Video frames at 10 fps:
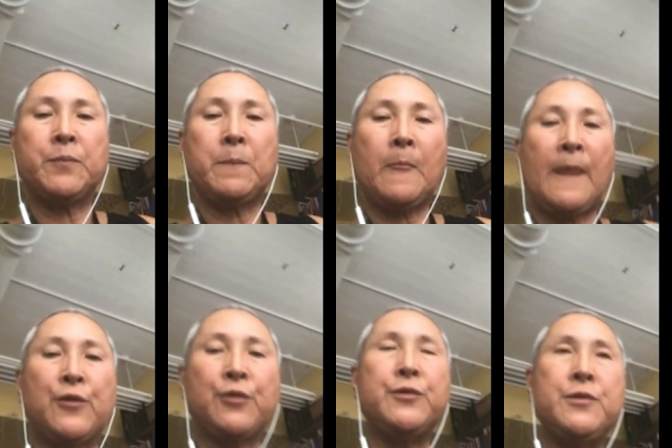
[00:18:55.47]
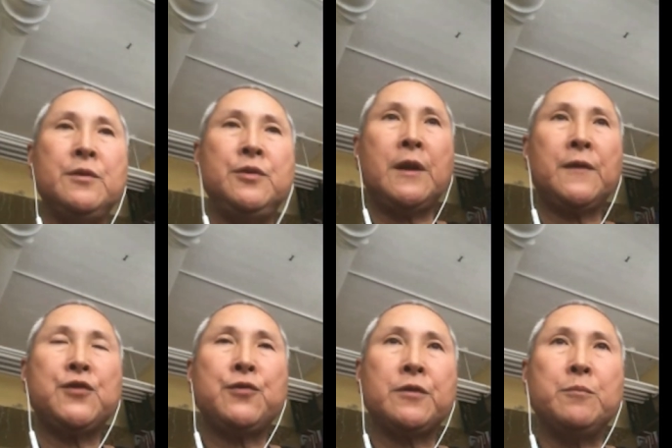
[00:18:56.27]
Yeah. So yes,
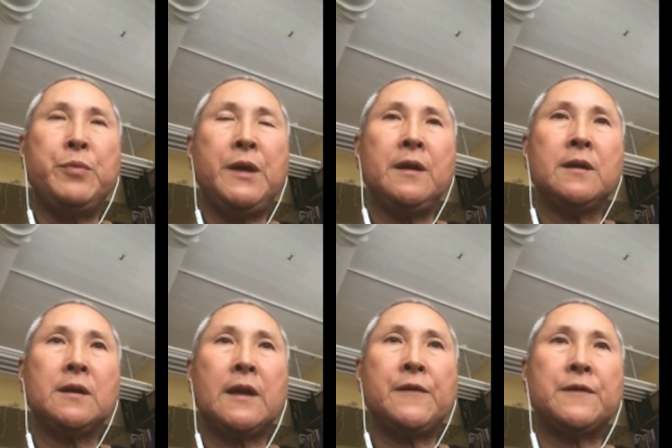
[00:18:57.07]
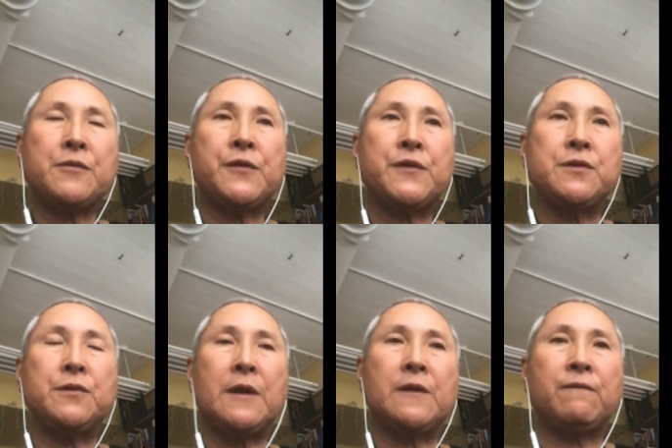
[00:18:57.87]
you're competing against other
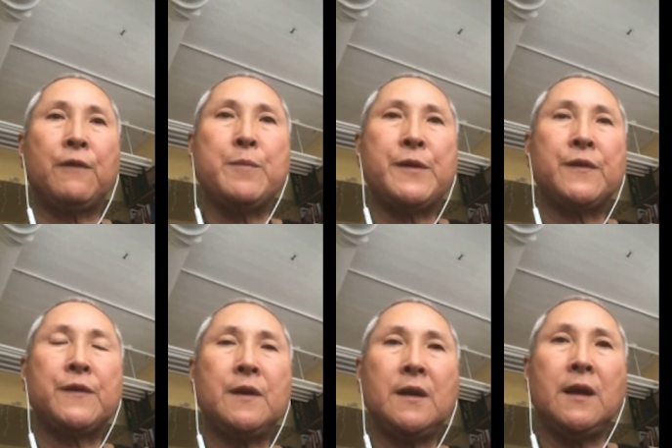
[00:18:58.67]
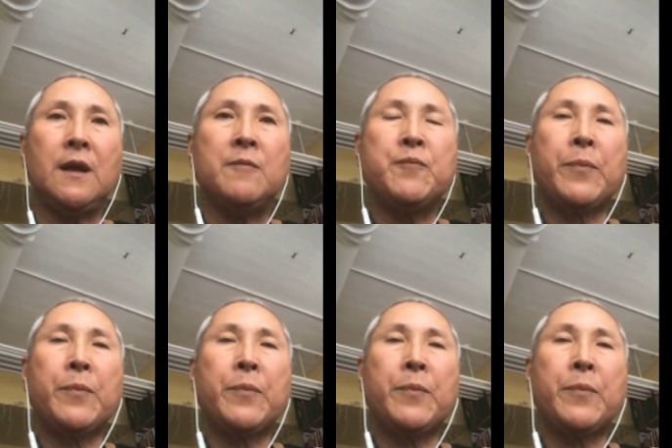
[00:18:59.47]
students from the city,